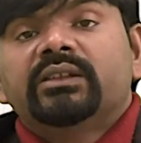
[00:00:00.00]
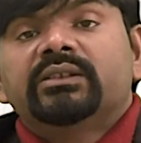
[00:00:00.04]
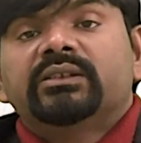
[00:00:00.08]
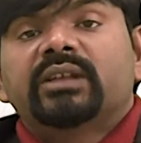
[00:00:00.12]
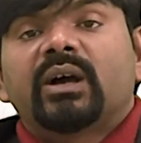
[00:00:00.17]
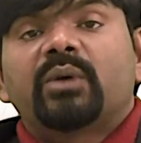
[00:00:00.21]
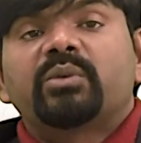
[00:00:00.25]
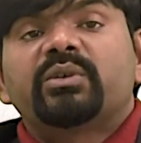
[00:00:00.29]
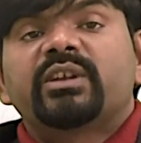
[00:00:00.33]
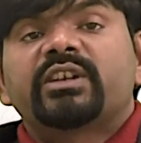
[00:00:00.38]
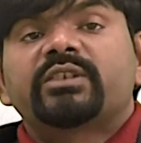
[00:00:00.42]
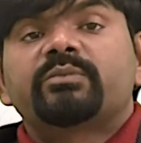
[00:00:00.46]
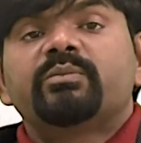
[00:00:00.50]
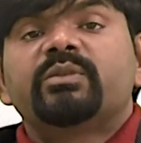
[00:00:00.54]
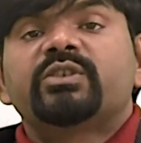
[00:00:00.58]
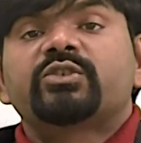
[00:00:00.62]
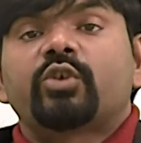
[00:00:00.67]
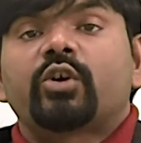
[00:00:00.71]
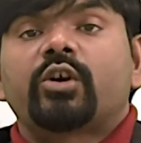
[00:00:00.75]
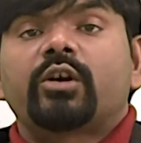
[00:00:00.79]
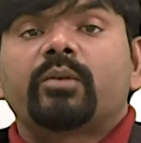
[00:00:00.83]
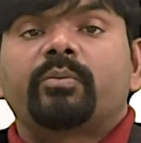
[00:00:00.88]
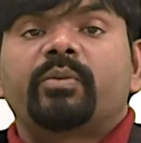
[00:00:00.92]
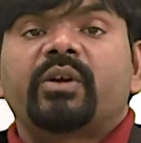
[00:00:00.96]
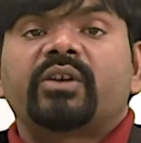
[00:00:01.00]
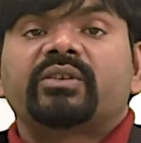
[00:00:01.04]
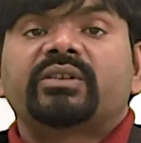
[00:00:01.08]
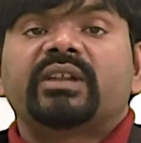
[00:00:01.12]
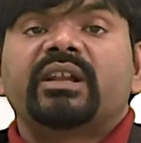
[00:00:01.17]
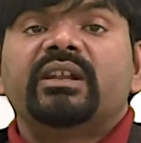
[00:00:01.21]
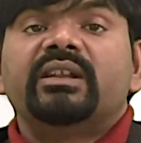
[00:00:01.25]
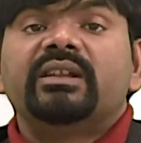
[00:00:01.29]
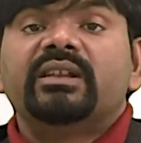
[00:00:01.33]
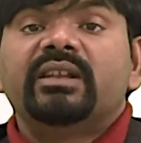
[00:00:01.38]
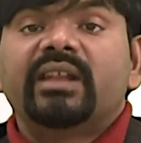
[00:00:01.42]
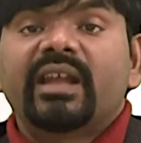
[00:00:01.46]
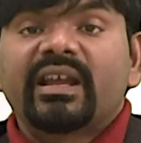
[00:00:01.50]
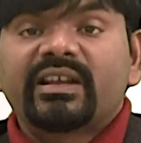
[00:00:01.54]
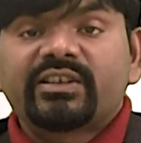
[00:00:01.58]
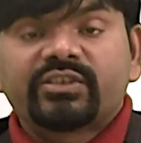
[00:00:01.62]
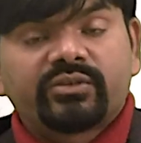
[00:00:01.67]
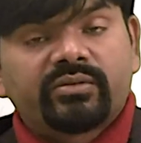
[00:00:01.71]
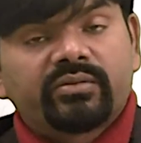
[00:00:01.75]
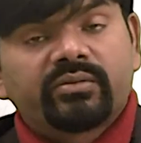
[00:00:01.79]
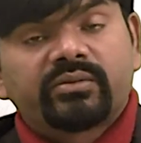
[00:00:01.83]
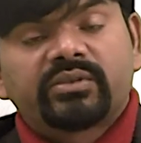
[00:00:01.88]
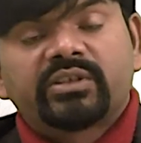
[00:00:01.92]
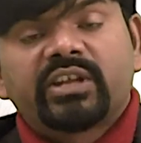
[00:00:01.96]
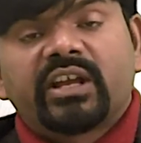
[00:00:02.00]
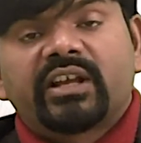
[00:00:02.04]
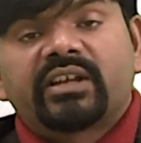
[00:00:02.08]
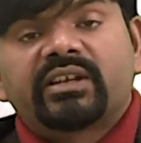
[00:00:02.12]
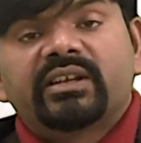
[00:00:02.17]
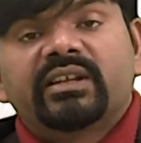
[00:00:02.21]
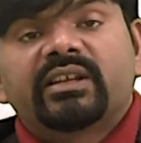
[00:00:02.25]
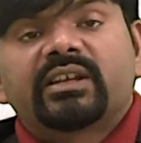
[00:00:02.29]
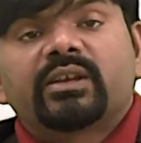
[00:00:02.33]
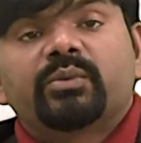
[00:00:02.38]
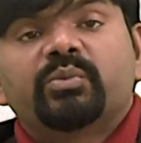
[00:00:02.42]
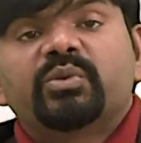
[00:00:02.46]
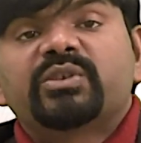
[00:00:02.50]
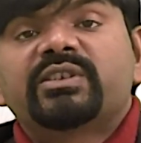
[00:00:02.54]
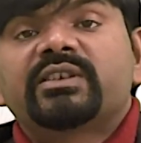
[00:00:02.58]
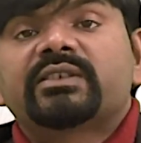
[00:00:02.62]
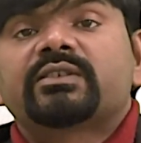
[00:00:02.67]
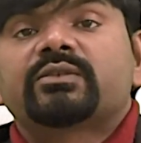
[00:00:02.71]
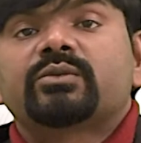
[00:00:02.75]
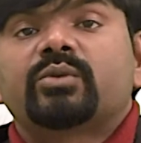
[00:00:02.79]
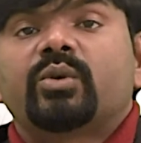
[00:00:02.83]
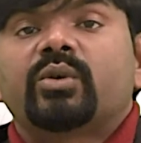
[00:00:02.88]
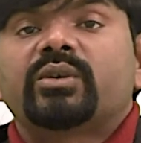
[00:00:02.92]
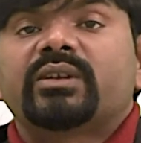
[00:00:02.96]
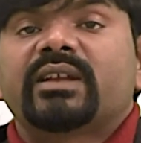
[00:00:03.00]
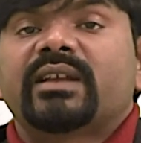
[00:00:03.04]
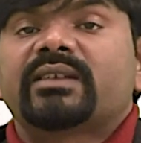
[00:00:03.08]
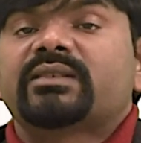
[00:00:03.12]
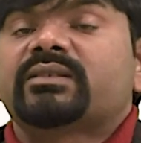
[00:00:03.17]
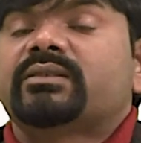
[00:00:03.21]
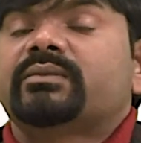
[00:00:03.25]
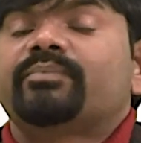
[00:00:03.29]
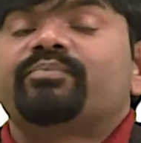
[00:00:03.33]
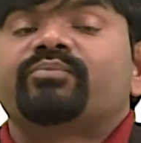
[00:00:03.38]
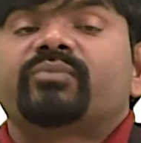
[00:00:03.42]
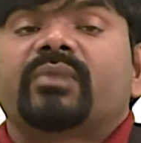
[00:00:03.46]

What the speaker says: Now let me talk about the next technique, which is known as